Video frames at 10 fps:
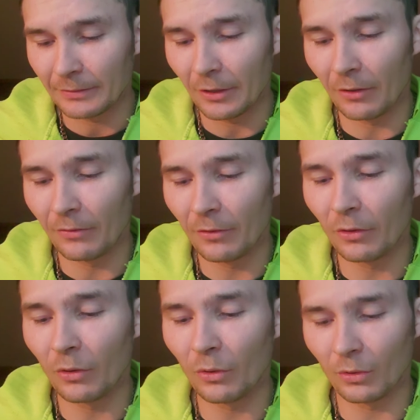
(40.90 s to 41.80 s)
of the
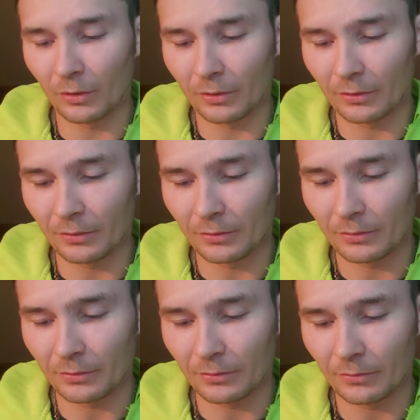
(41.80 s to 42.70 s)
Lord
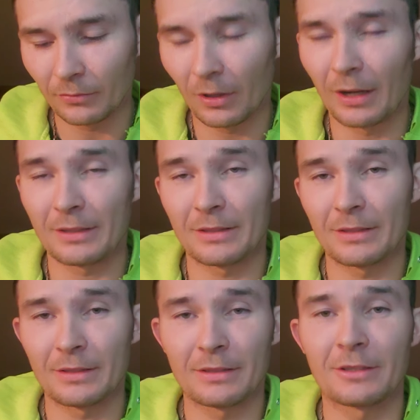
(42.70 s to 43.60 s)

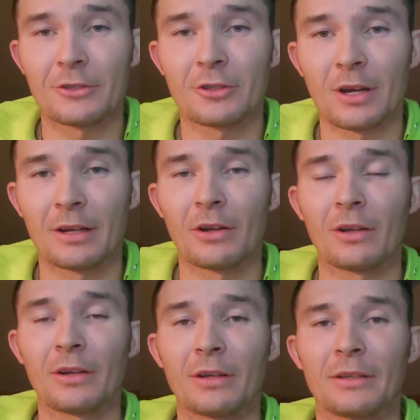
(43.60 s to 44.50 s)
rises to shine
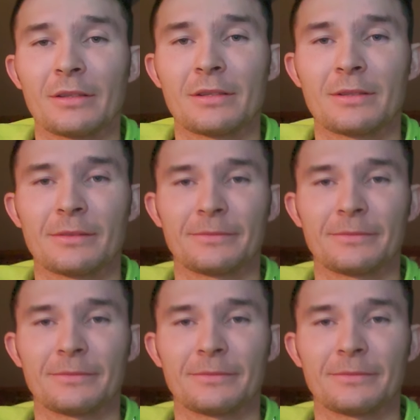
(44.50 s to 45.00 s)
on us.